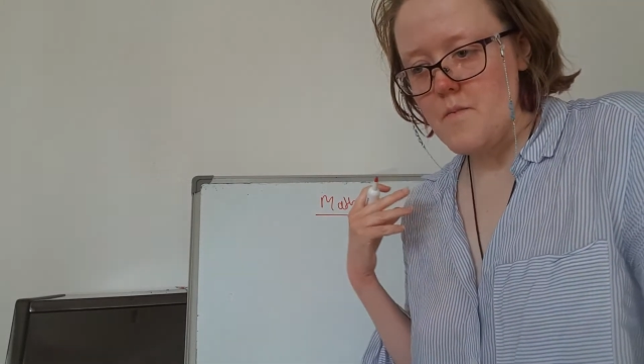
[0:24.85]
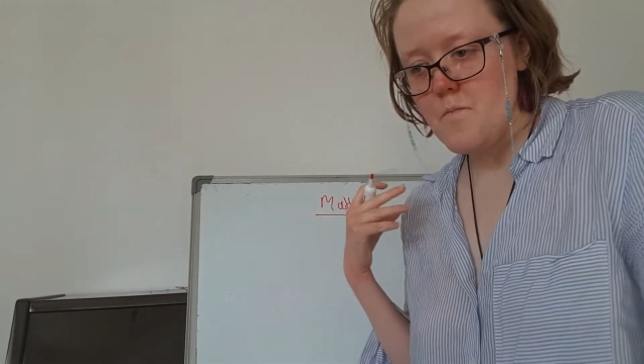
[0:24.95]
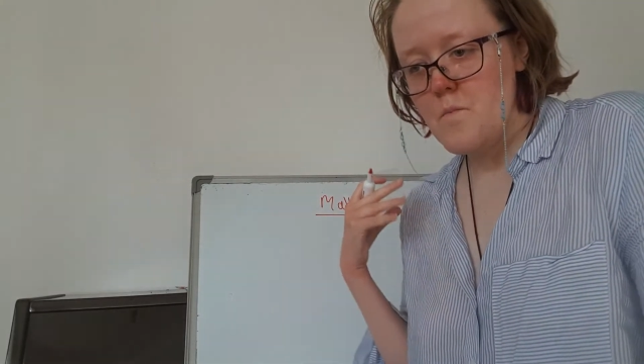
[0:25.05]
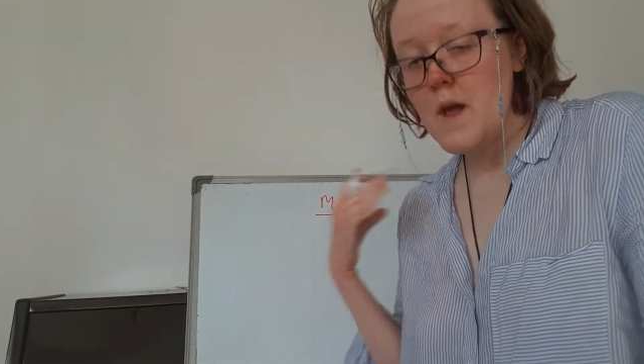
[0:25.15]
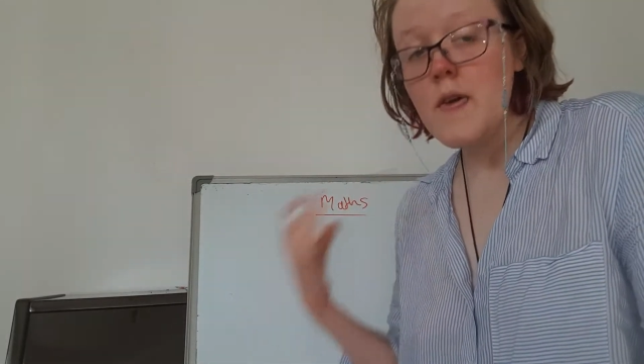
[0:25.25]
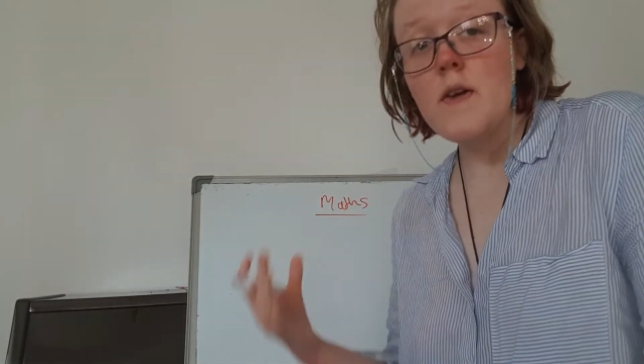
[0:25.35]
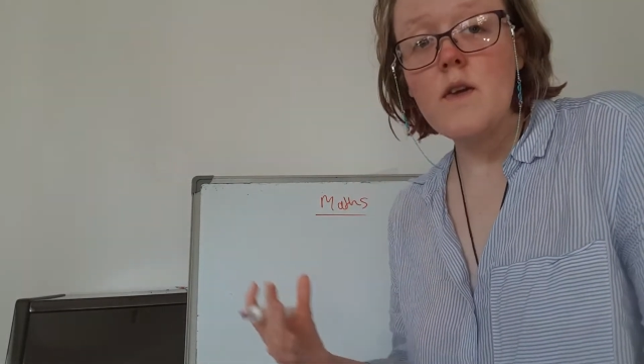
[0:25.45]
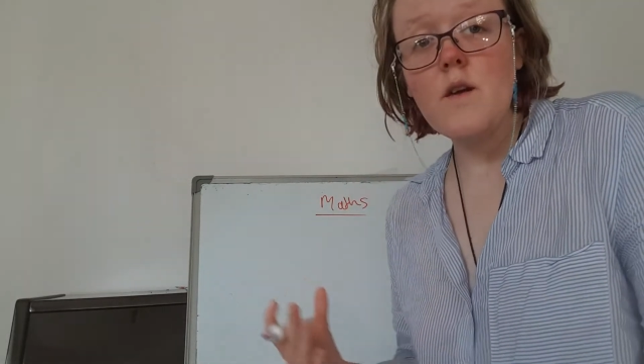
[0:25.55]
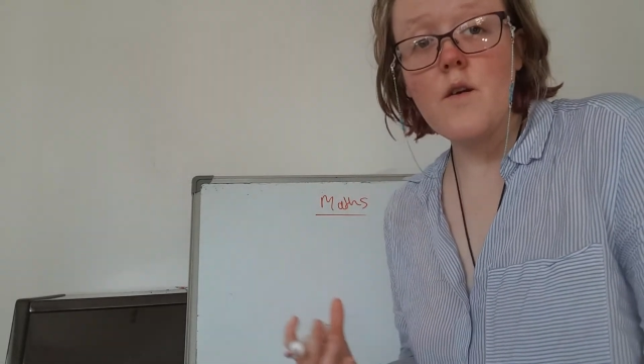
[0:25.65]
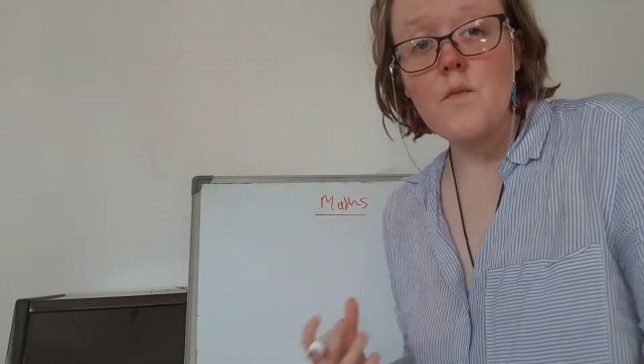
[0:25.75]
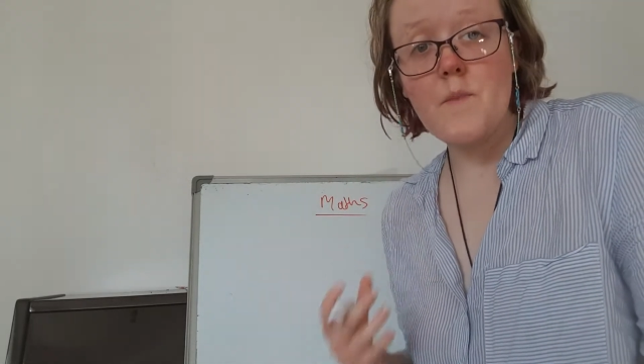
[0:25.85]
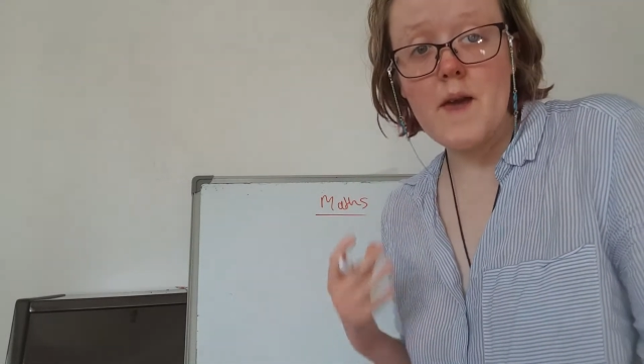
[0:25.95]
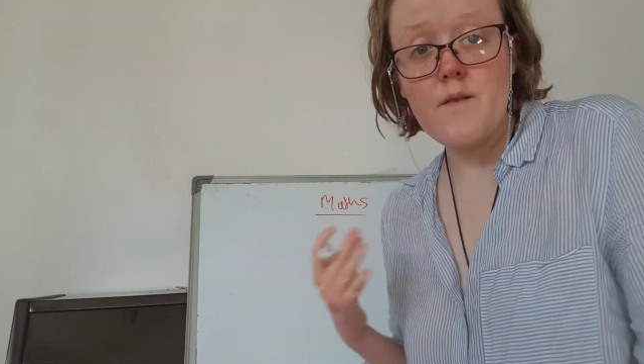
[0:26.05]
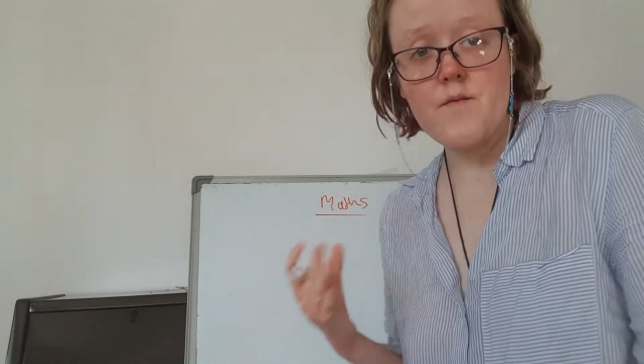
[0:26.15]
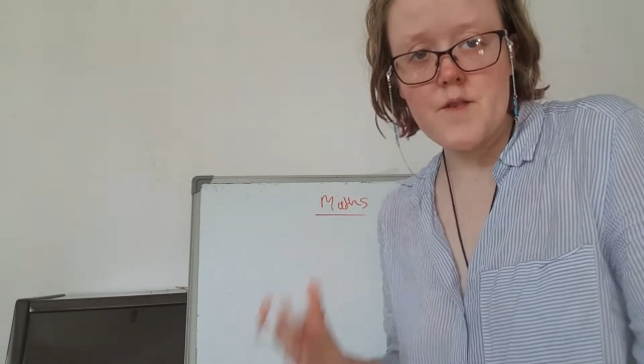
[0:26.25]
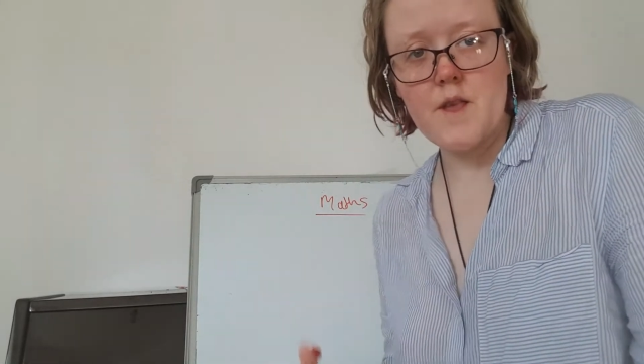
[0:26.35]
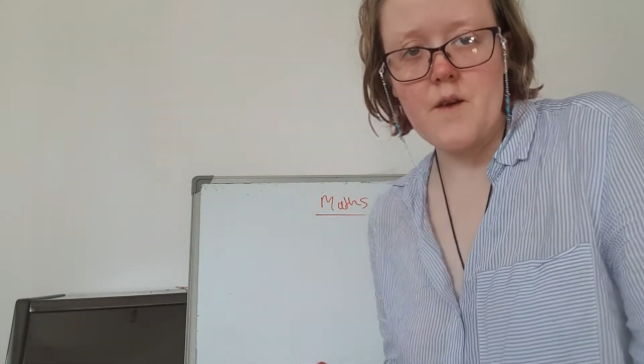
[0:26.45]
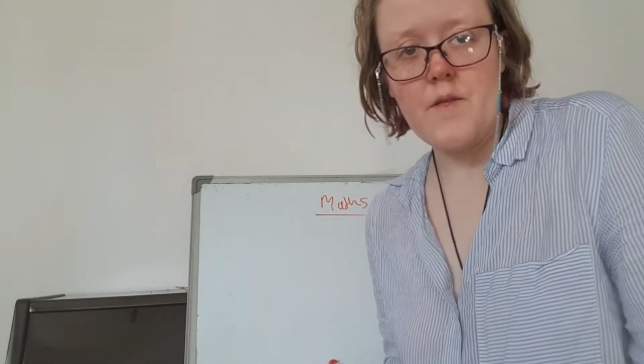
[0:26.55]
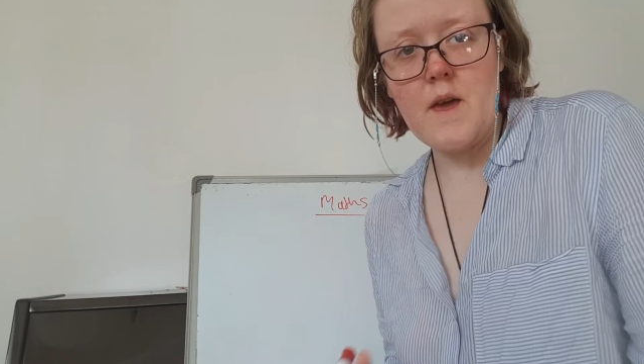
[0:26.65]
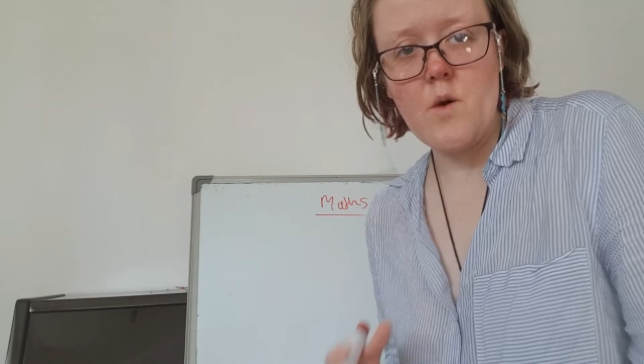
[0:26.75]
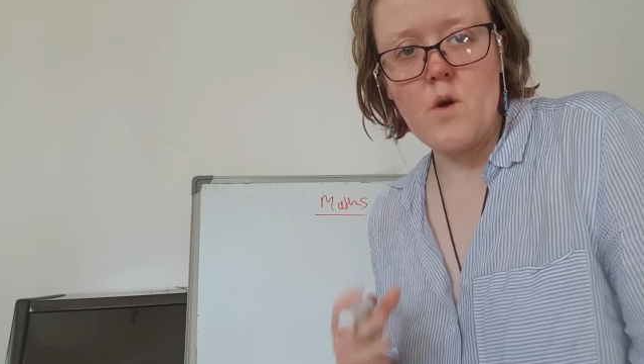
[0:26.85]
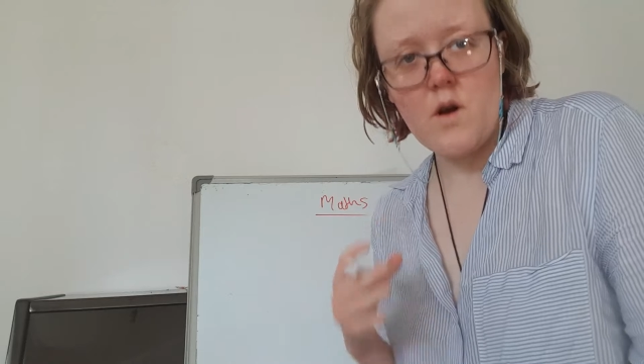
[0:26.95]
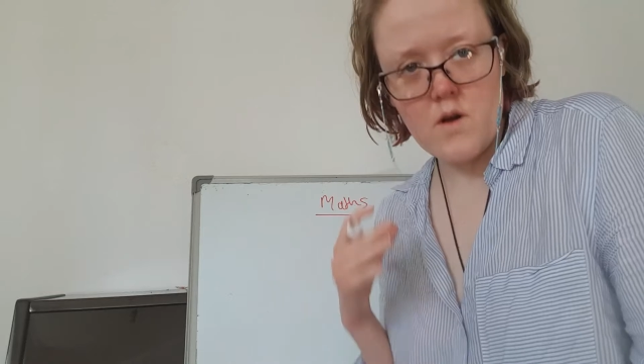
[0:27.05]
many parents out there